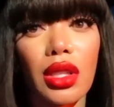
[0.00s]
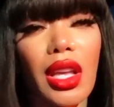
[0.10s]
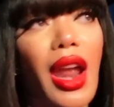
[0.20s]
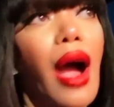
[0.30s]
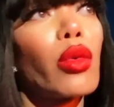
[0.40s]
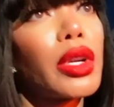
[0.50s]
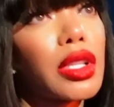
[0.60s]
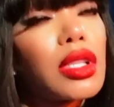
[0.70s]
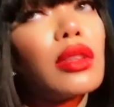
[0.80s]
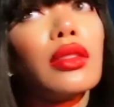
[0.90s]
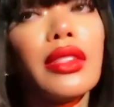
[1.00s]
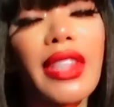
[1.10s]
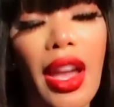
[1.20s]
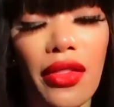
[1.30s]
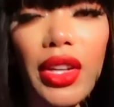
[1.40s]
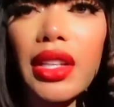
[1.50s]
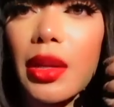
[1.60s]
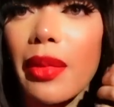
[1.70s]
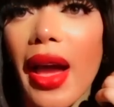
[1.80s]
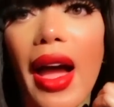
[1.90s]
that I would definitely
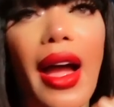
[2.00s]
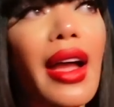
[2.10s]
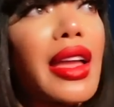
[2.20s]
buy,